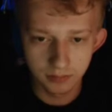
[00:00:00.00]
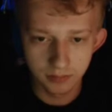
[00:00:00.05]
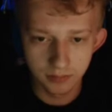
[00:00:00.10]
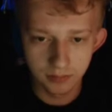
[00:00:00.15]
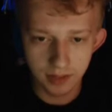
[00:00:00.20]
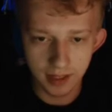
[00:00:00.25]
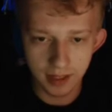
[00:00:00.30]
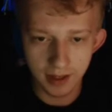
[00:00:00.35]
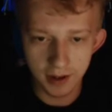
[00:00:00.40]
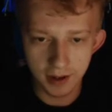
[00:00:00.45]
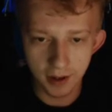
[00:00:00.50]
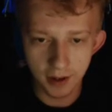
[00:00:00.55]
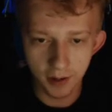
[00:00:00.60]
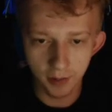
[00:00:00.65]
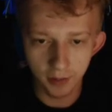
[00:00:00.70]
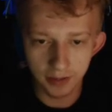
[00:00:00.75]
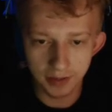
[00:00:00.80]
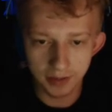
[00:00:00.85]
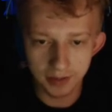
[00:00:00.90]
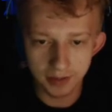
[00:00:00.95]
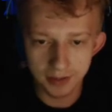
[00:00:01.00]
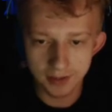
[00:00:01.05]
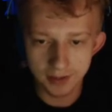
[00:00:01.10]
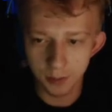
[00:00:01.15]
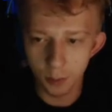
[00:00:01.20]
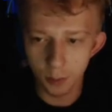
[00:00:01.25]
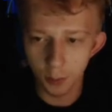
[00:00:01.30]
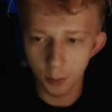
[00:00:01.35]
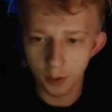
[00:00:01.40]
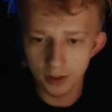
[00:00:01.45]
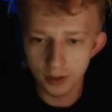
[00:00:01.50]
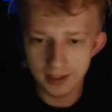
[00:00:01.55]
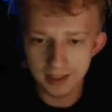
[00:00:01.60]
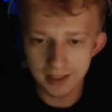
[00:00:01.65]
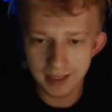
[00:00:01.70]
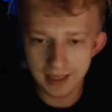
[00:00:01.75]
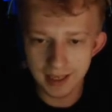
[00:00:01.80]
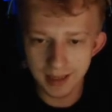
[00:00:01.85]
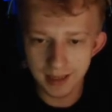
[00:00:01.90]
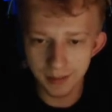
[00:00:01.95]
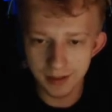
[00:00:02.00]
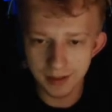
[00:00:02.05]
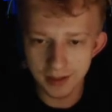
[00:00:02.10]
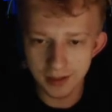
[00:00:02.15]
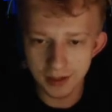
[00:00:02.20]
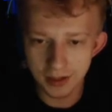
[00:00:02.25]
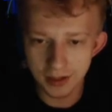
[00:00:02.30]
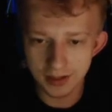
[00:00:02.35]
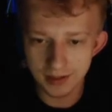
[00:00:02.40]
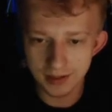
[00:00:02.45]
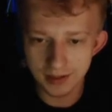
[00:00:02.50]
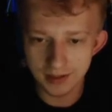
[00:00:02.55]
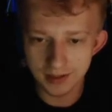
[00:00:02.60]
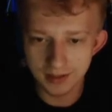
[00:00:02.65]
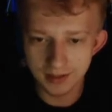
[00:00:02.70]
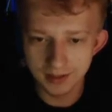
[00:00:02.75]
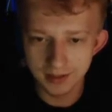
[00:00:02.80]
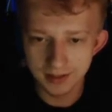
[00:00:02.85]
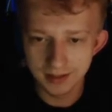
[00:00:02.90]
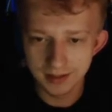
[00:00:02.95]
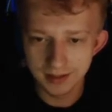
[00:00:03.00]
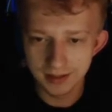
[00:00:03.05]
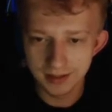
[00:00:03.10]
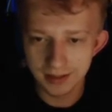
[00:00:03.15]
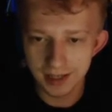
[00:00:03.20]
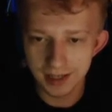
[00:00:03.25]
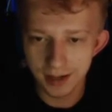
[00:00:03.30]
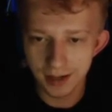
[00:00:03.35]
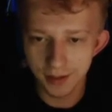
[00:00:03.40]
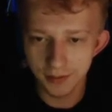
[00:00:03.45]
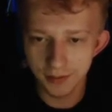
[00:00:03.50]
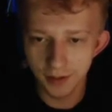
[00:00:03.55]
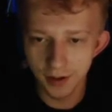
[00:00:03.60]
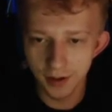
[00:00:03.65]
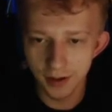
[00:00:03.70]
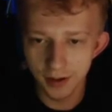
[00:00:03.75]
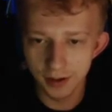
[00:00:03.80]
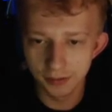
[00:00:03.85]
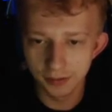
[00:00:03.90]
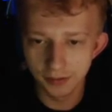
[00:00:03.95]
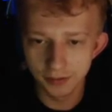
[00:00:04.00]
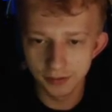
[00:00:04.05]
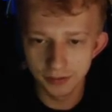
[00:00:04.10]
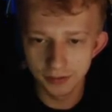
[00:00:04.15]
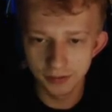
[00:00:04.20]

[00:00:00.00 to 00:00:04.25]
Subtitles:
And I know that there's more to the game than just the town of Grove.